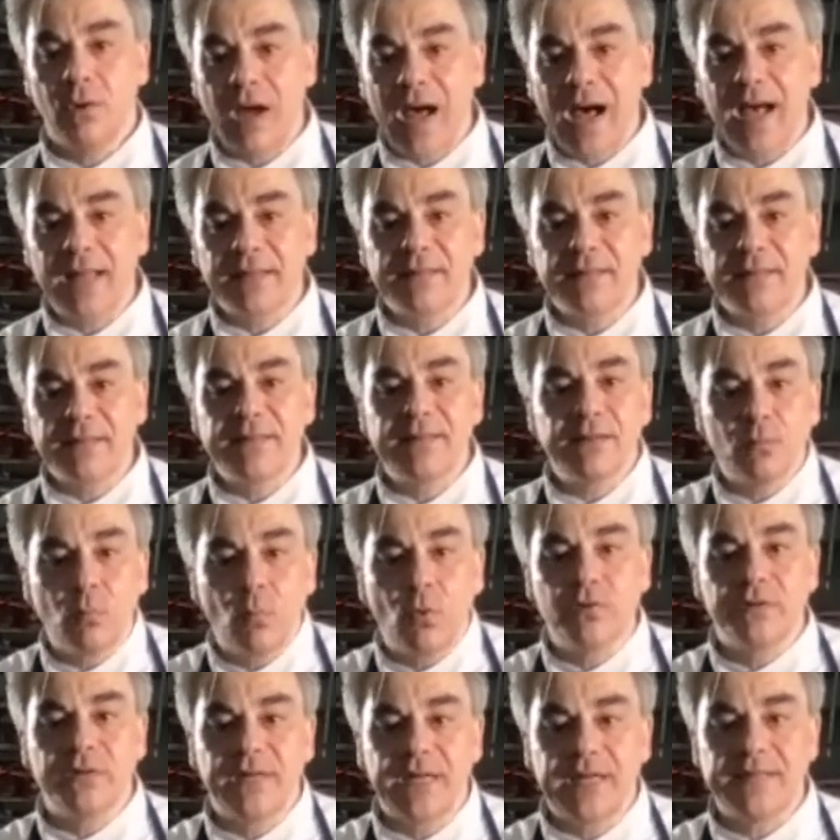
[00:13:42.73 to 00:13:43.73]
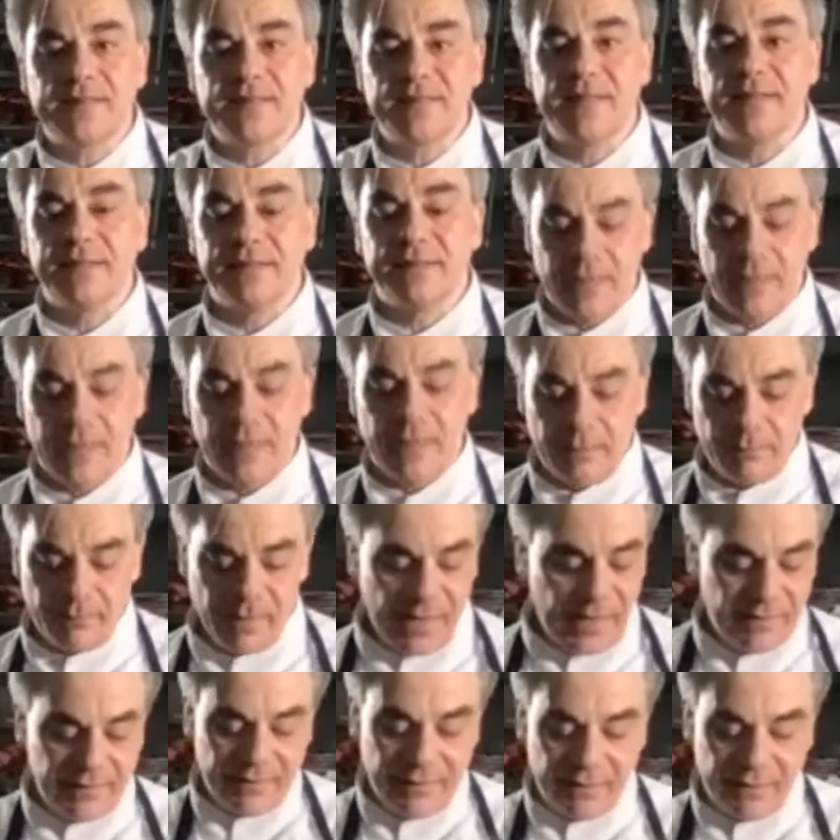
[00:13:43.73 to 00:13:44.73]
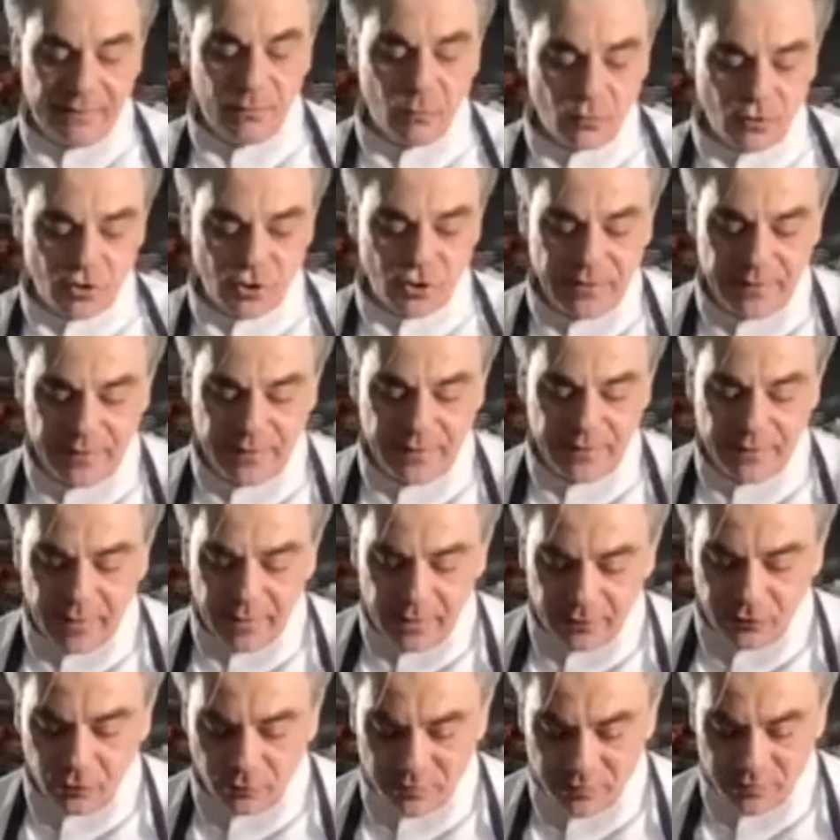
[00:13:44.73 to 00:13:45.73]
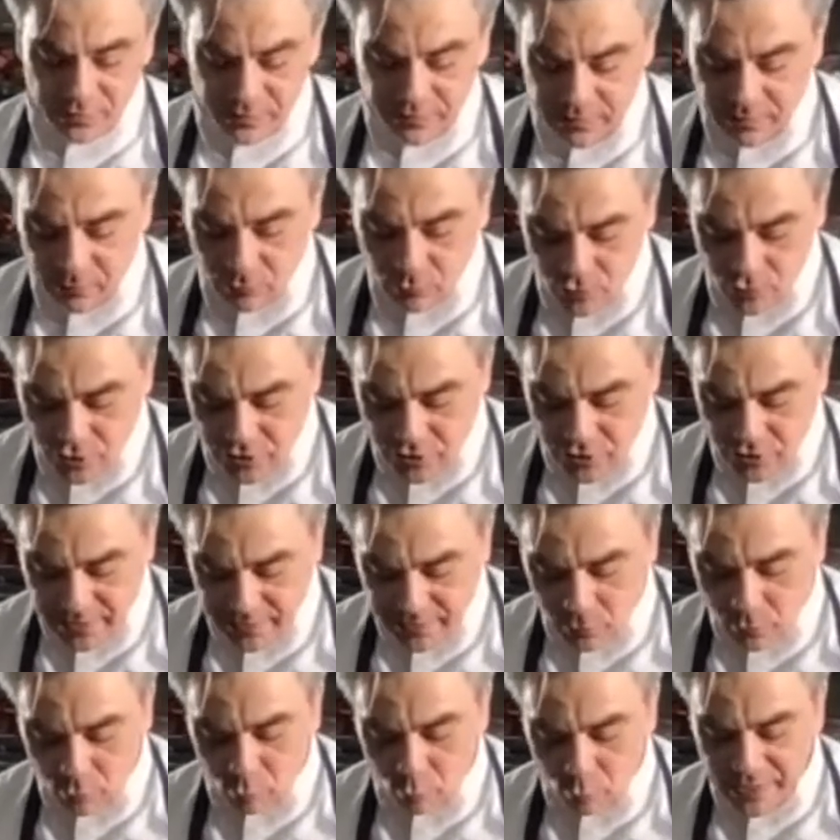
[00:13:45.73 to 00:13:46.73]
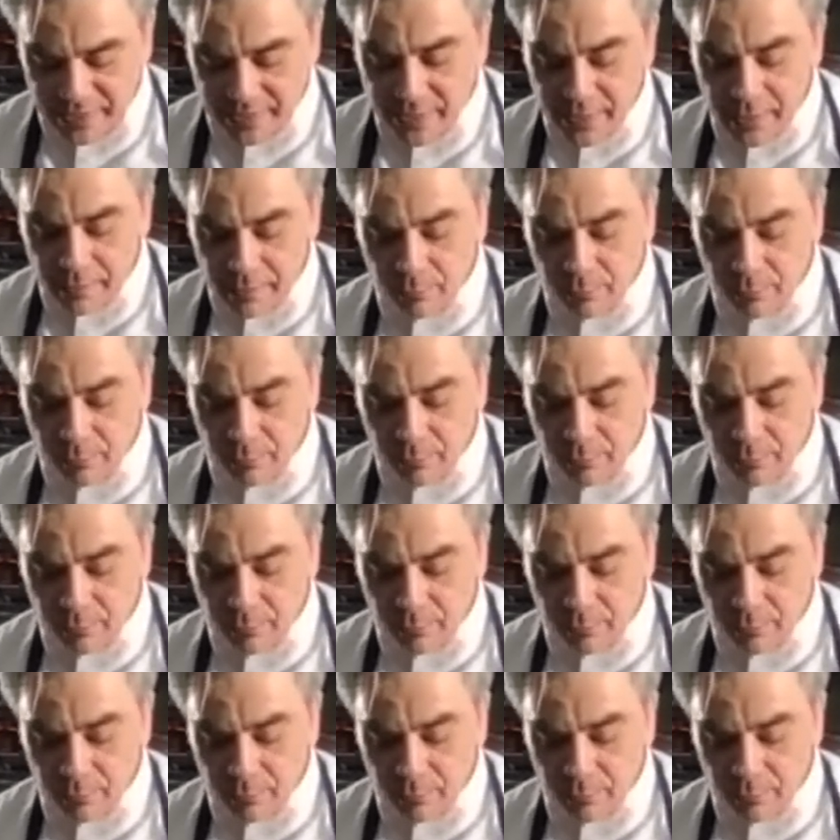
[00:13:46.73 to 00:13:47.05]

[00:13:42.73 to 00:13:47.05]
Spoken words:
Add a little water, rinsing them, and they usually go away.